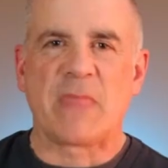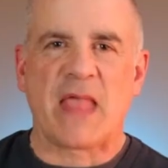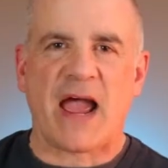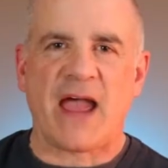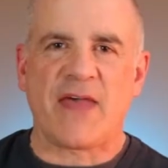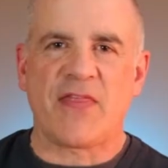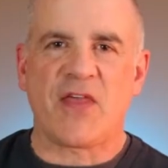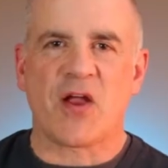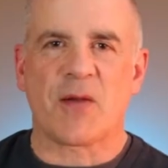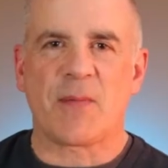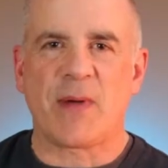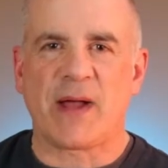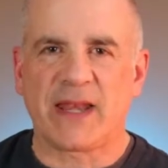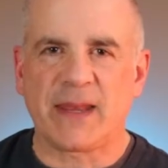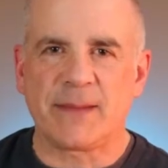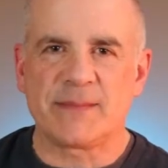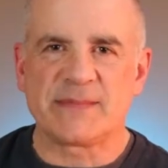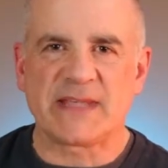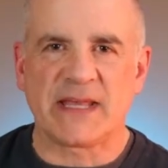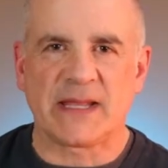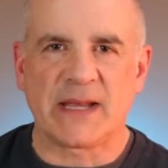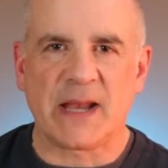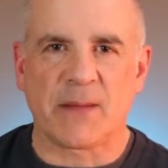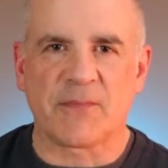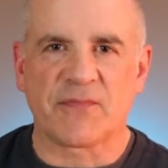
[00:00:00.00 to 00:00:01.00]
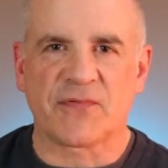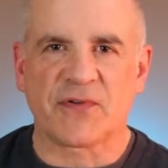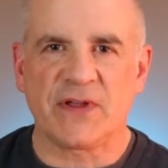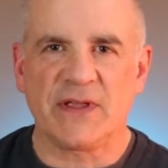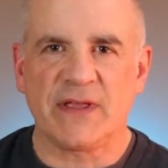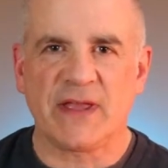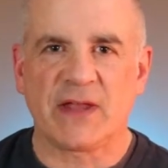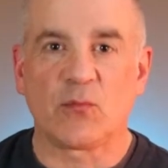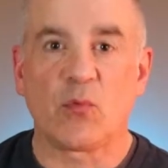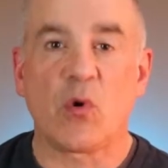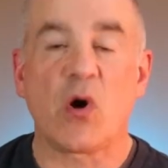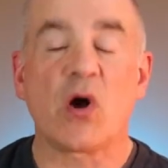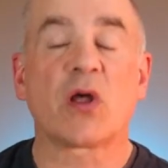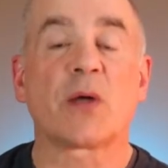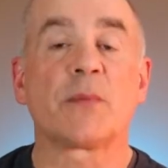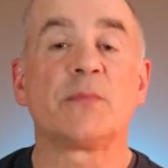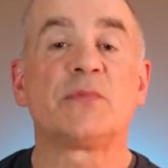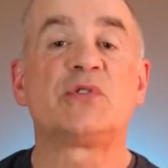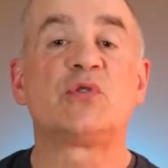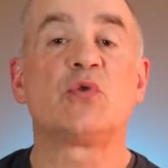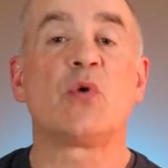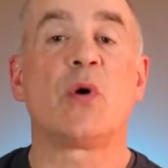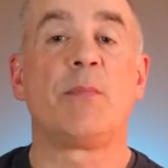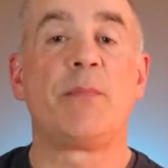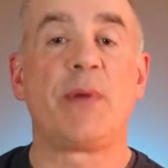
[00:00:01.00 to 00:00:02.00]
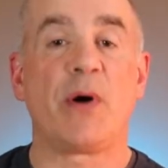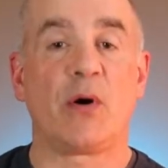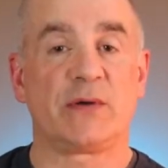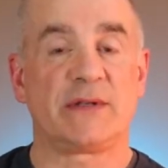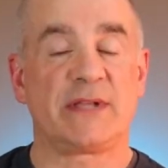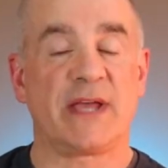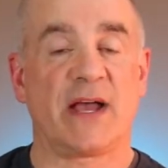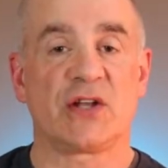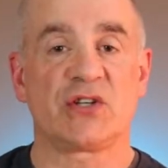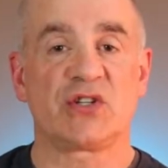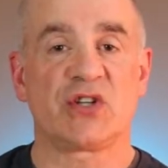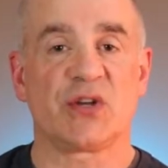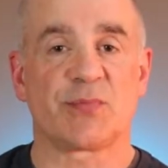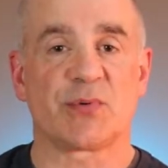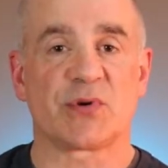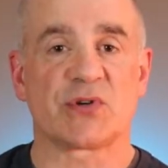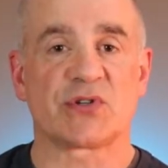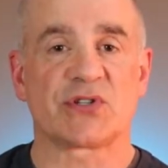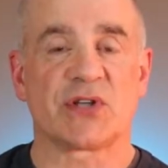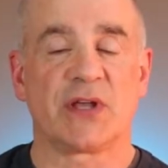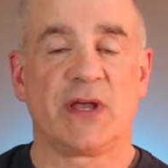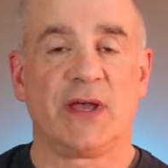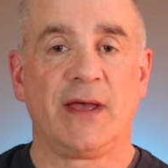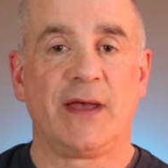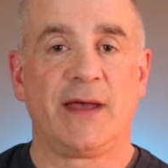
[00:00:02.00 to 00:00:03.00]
Hi there, my name is Ed Humphrey and welcome to About Townshippers.